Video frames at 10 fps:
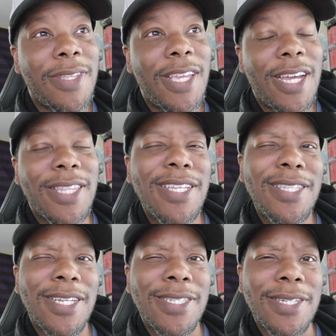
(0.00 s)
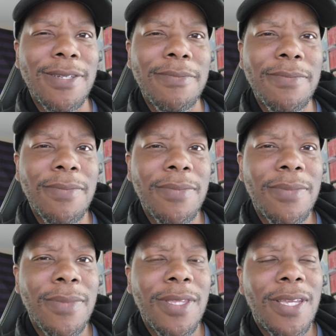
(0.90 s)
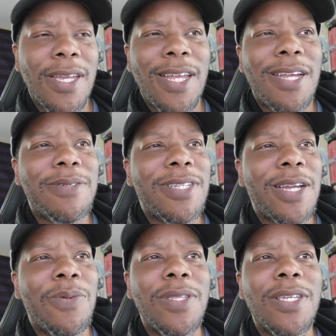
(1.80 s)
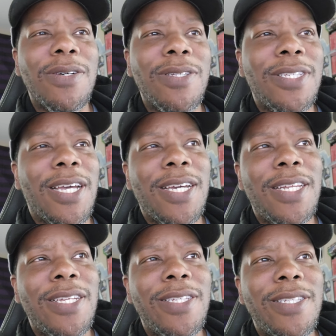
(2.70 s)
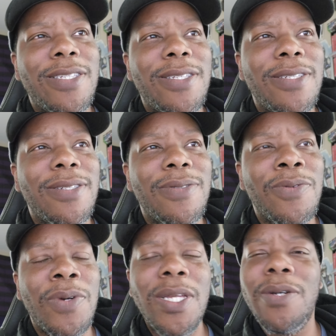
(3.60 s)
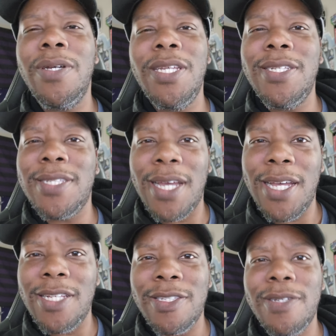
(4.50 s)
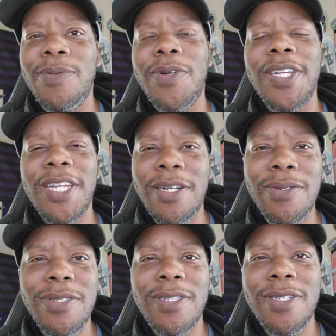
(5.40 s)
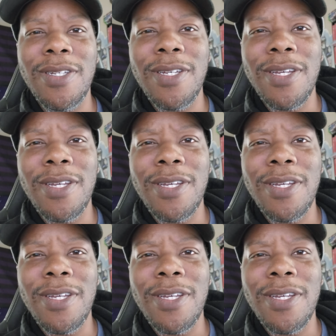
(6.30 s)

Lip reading: Yeah, I think that's it. And I was like, with those signings, will he sign someone else?